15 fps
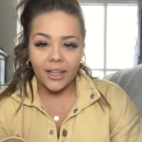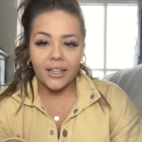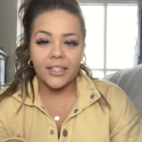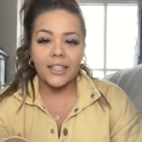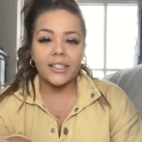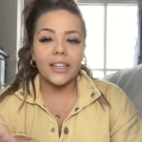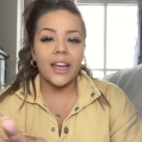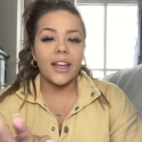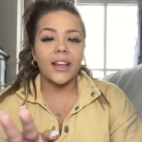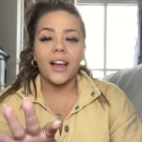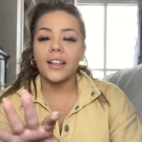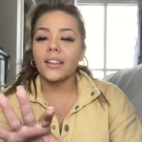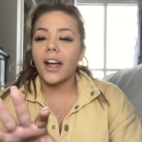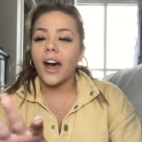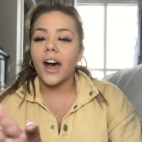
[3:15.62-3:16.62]
because he's like,
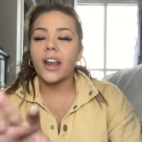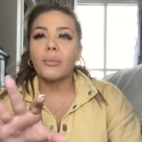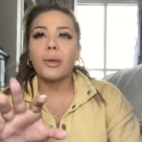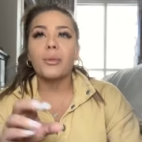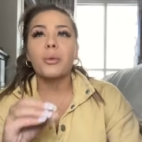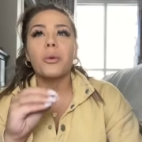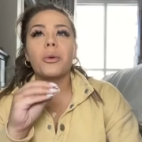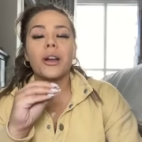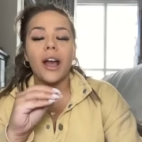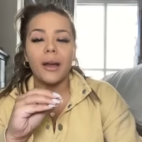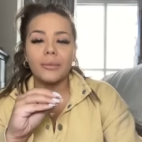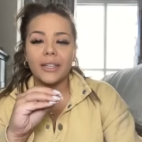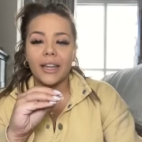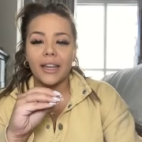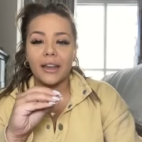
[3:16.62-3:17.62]
a lot of people will
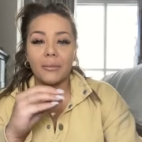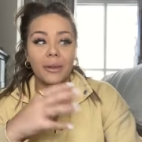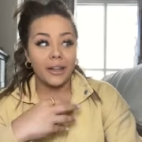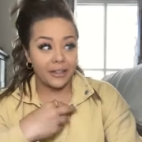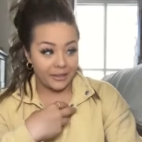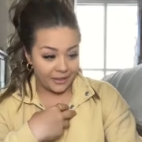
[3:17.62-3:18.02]
come to him,